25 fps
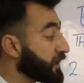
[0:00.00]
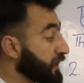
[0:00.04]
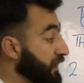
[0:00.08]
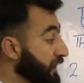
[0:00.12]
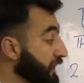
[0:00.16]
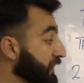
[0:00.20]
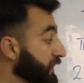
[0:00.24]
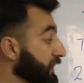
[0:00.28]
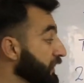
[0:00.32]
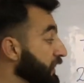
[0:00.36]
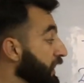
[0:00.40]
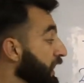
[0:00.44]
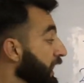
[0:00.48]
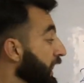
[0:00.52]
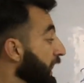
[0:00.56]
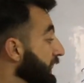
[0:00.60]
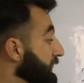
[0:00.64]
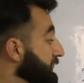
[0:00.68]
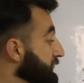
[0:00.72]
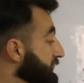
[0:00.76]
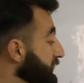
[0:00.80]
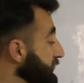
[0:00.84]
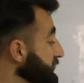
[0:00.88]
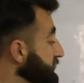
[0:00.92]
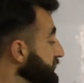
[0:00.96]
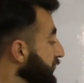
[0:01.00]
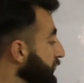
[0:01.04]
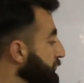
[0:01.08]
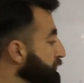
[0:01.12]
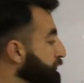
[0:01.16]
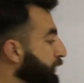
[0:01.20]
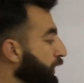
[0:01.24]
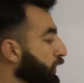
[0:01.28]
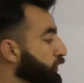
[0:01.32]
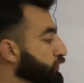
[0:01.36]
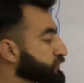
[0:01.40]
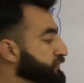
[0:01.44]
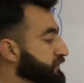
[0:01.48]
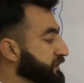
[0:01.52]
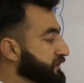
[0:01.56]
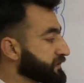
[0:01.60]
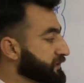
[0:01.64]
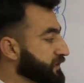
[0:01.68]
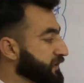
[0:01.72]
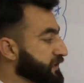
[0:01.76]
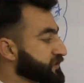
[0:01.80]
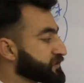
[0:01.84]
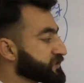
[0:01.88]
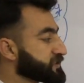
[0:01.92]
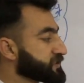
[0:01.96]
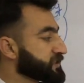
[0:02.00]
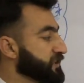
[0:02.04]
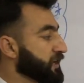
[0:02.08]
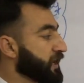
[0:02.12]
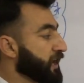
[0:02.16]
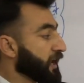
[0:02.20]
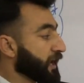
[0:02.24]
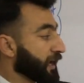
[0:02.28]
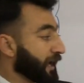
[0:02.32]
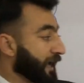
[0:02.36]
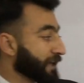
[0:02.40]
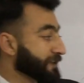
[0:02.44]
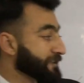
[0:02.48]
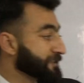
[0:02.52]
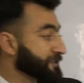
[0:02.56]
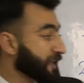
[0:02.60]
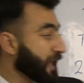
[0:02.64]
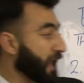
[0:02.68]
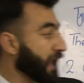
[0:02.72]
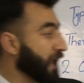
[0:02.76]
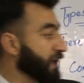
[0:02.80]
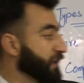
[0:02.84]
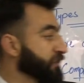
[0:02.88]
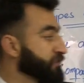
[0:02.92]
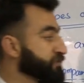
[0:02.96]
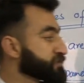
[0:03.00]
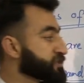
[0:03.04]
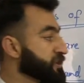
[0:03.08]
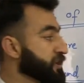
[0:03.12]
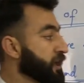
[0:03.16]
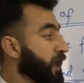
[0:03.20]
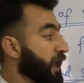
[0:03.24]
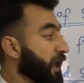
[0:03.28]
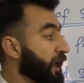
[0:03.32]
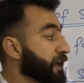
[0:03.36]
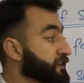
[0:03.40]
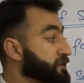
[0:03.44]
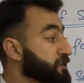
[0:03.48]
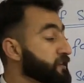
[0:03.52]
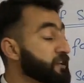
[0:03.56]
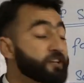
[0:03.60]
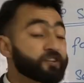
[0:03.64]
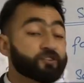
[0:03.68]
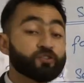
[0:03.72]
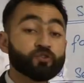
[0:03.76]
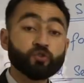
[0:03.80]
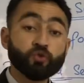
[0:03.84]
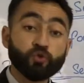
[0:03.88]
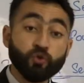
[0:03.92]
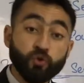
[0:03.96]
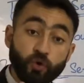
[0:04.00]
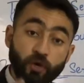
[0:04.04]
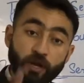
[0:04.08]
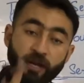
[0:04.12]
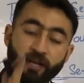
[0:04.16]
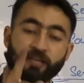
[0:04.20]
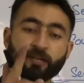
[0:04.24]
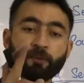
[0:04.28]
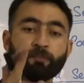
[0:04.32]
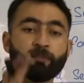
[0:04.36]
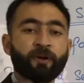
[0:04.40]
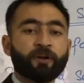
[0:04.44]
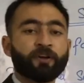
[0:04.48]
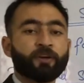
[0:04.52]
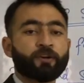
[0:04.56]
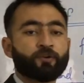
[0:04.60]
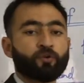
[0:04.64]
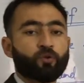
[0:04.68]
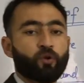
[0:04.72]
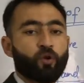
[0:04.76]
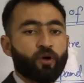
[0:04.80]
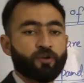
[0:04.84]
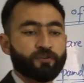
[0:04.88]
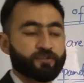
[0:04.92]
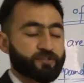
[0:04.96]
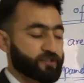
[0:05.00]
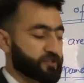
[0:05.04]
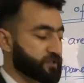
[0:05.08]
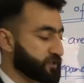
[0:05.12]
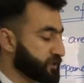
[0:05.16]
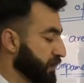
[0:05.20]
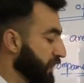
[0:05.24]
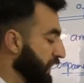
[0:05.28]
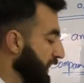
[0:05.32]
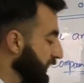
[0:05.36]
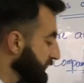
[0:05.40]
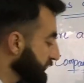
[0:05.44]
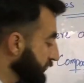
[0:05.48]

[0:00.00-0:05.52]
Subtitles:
Here, this compound sentence contains at least 2 independent clauses.